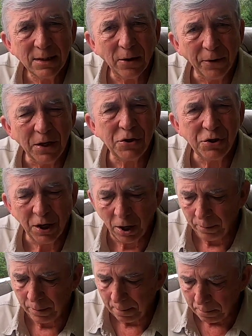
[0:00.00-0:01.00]
So this
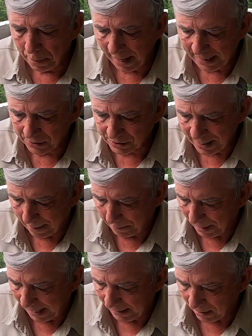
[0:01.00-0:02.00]
gentleman bakes
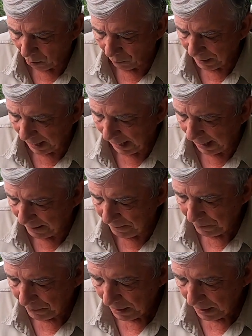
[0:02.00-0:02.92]
that paint on the head,